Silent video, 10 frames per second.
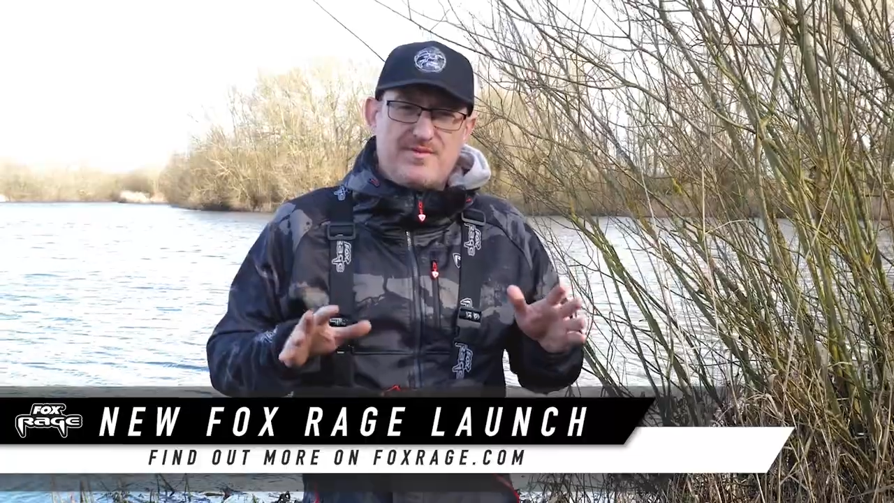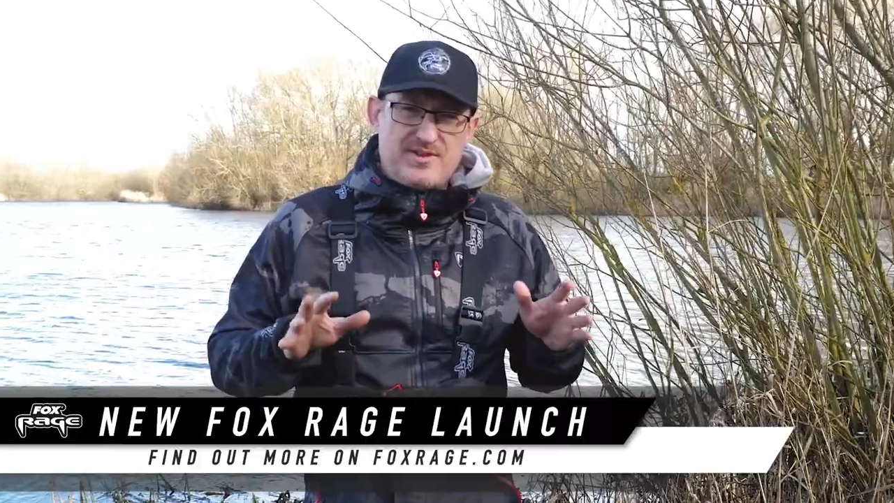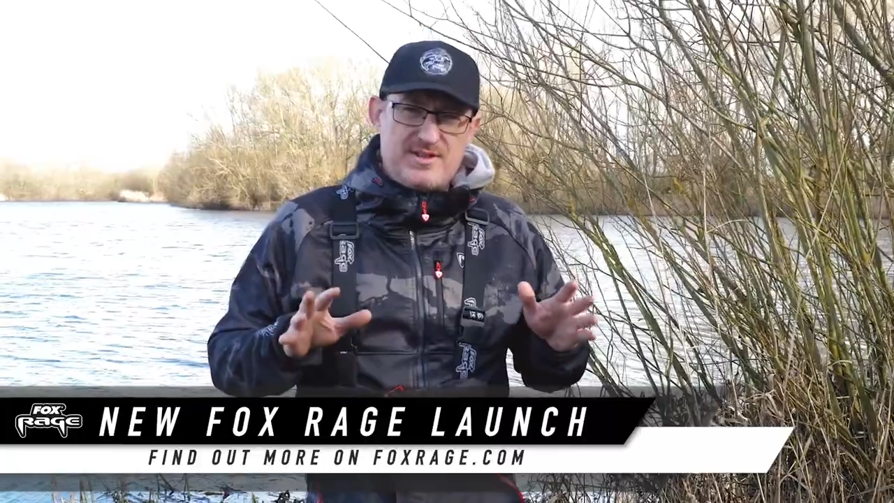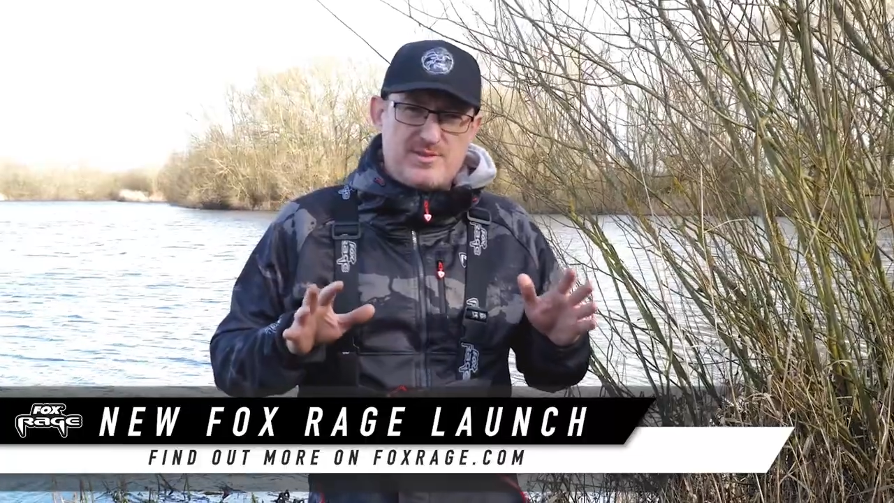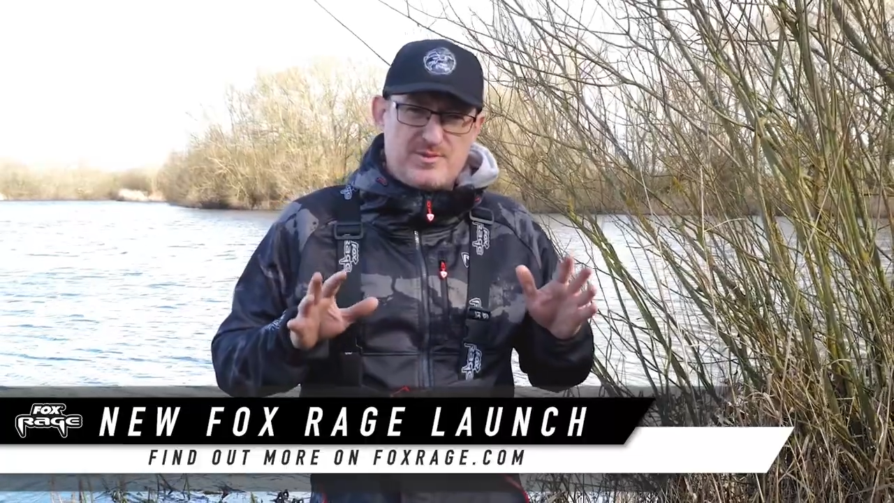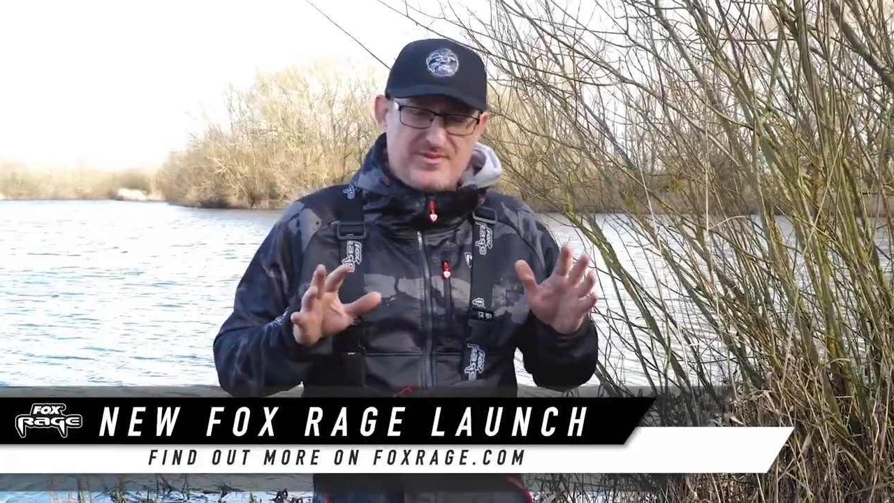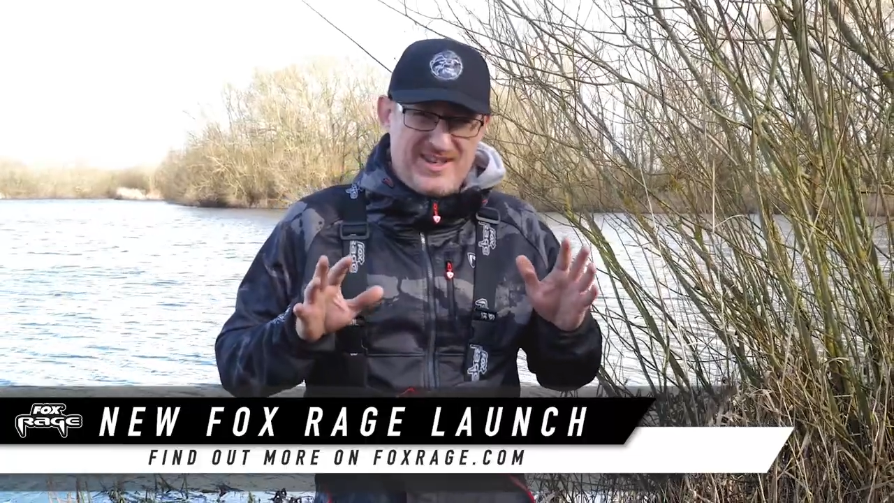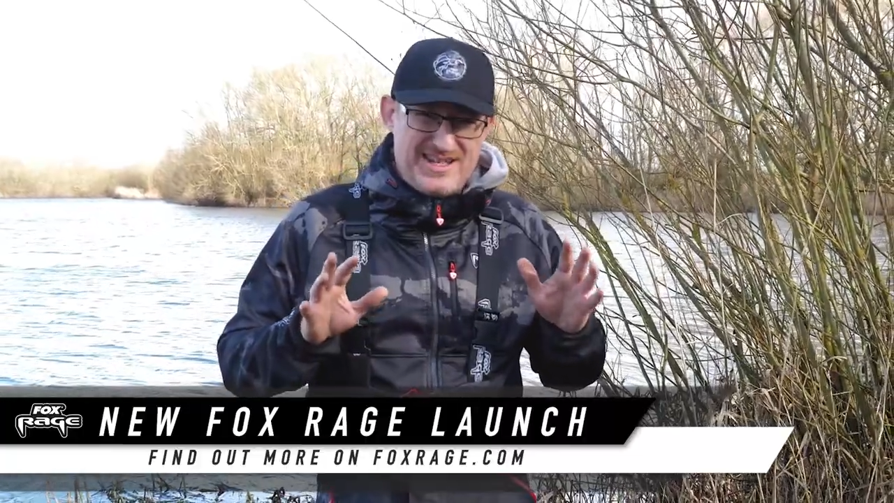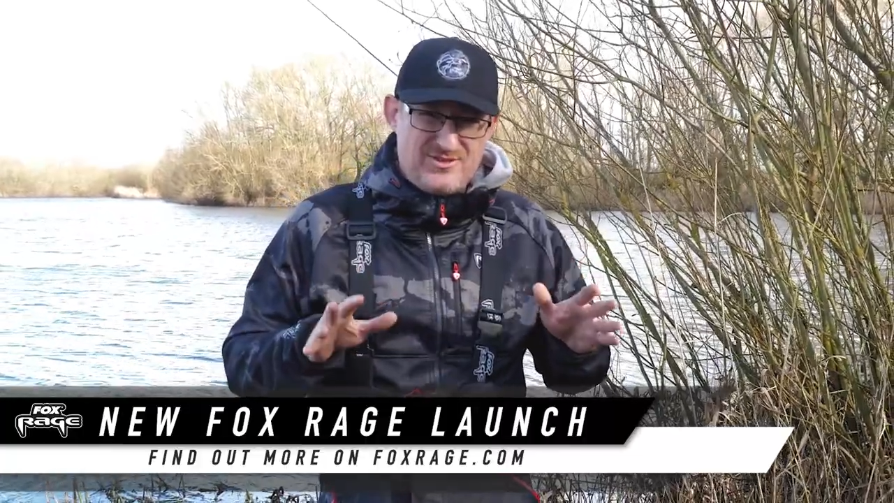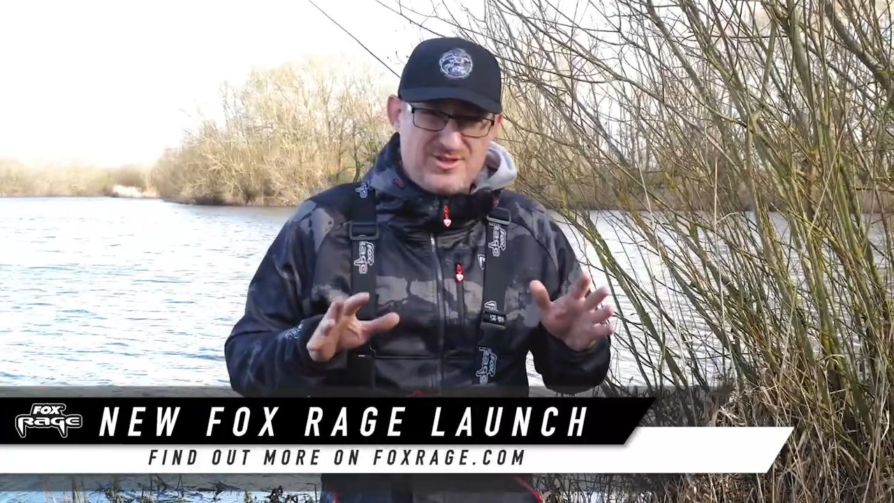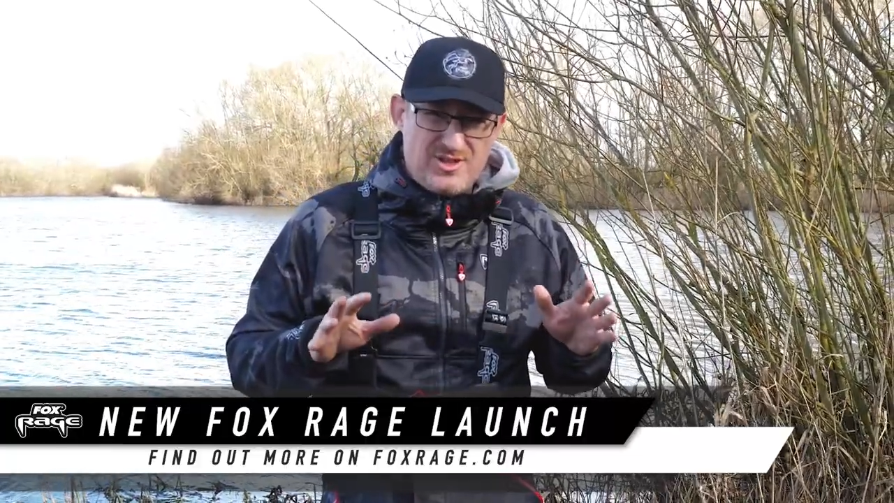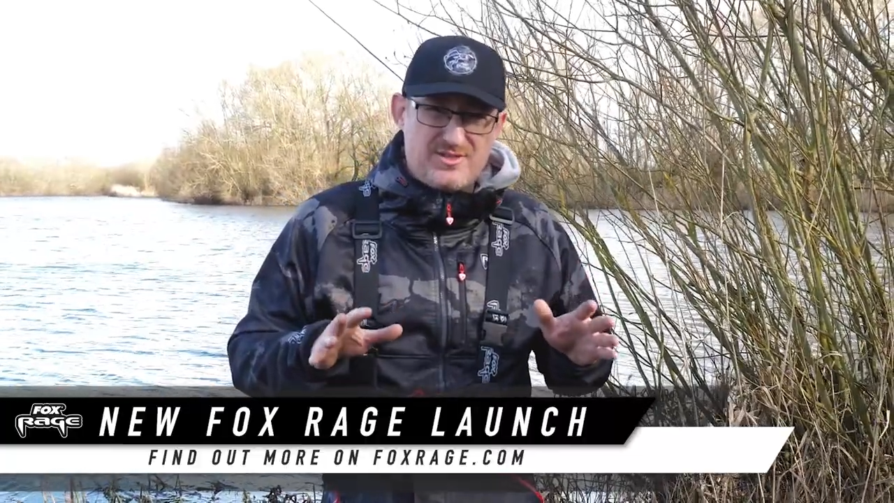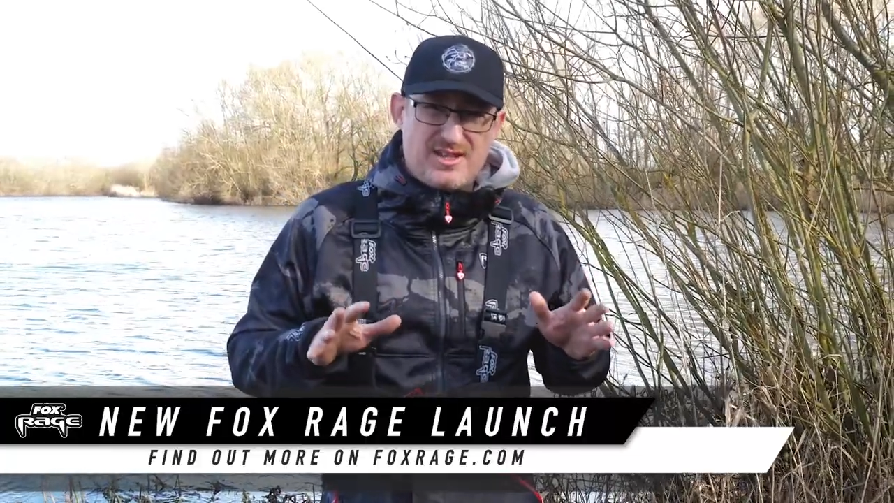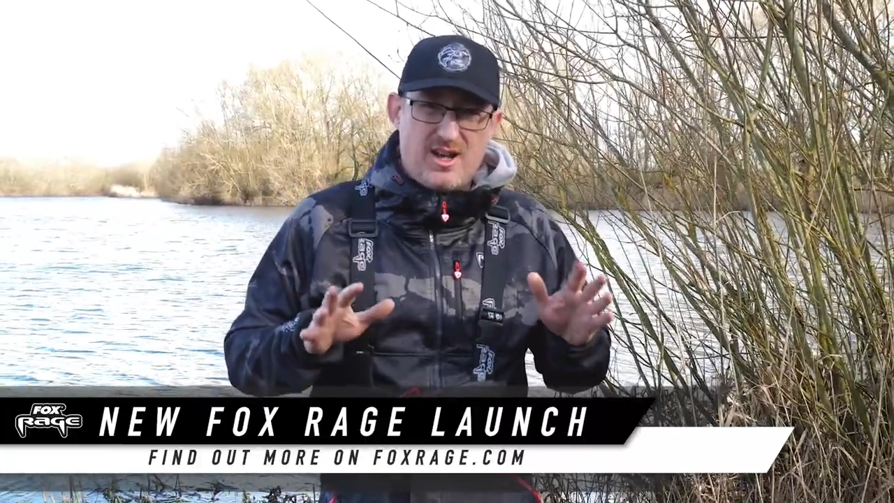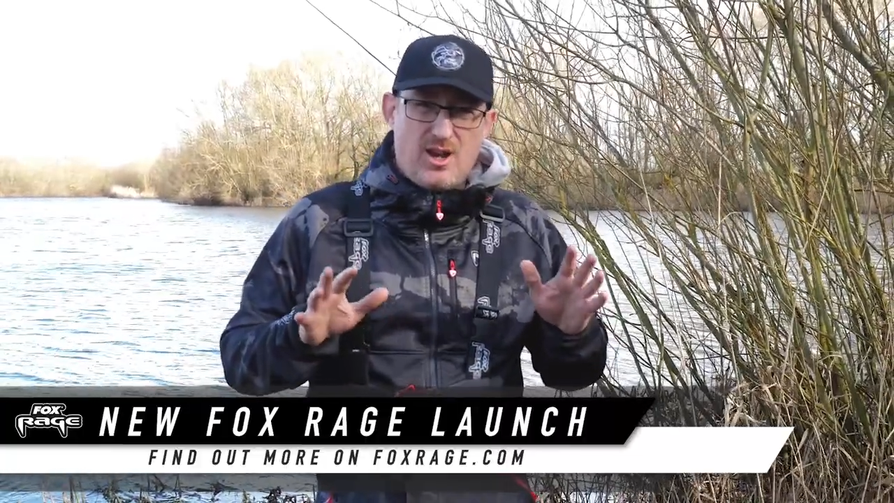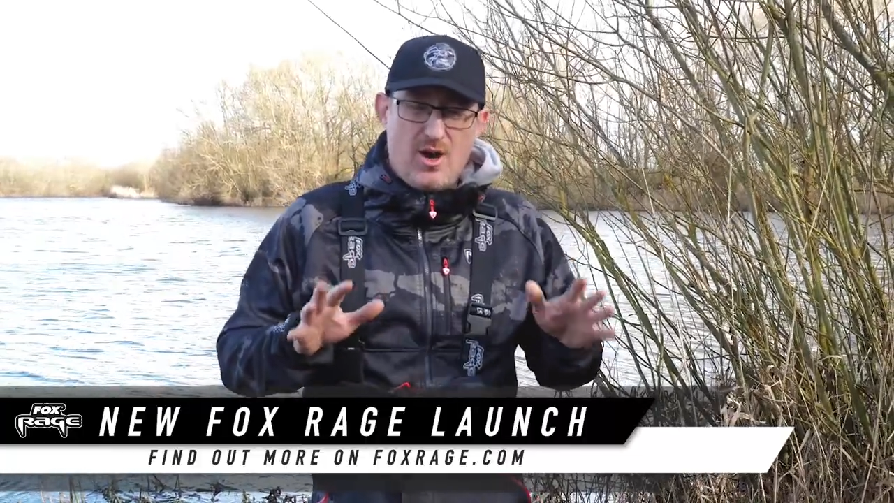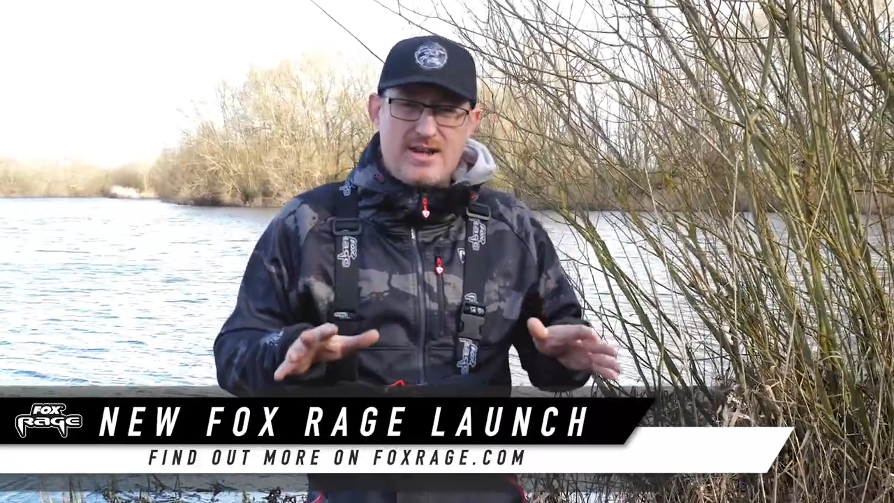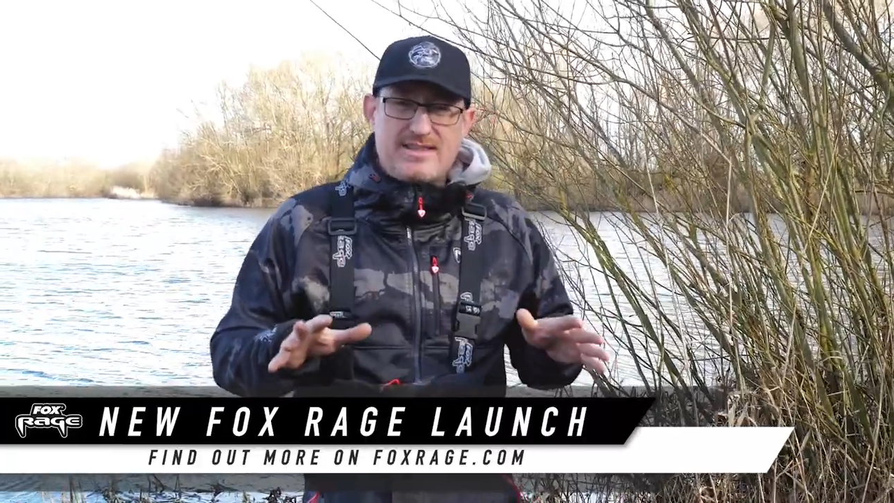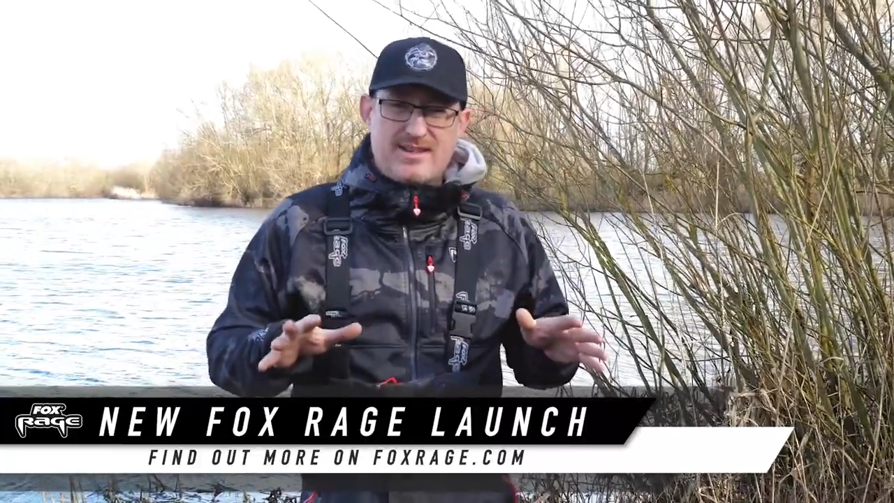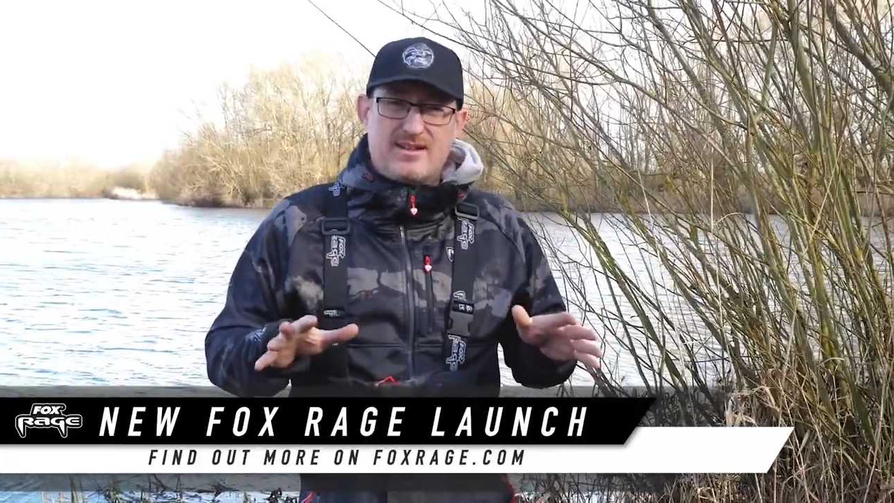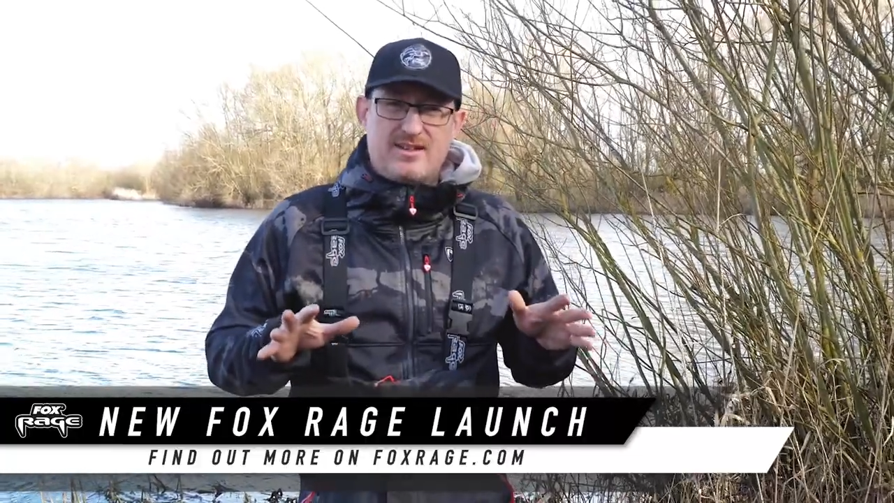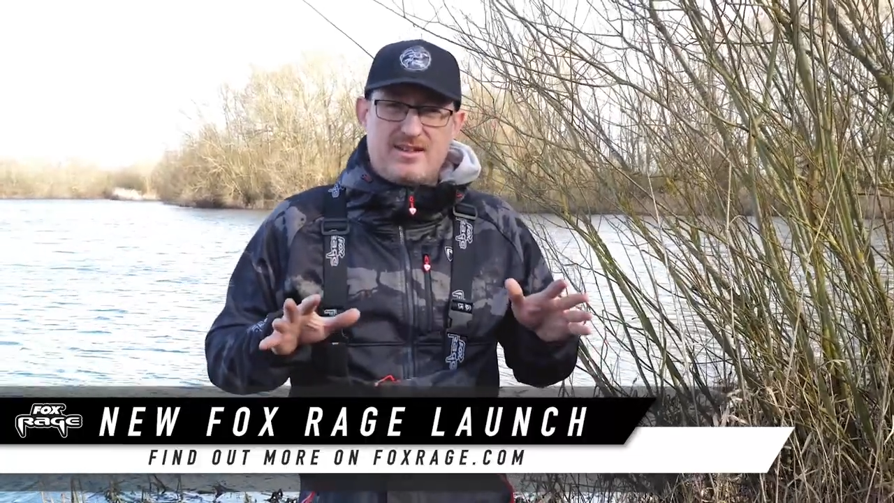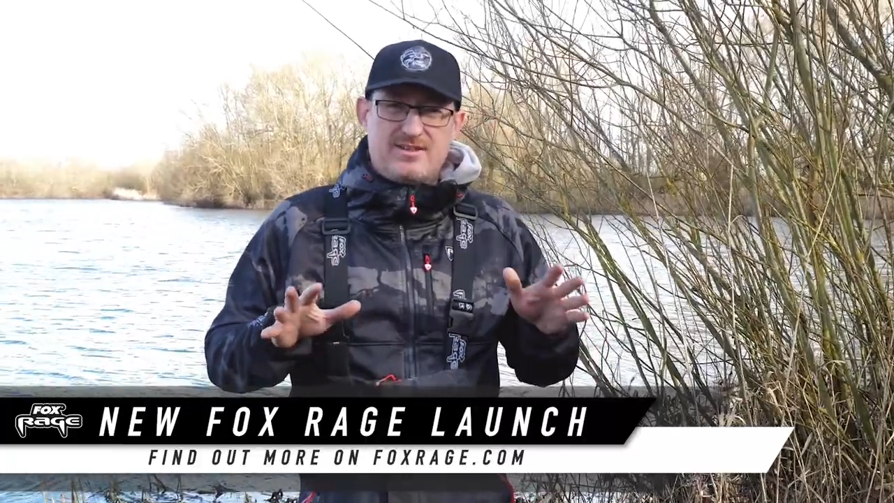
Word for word: we've done is we've introduced a lighter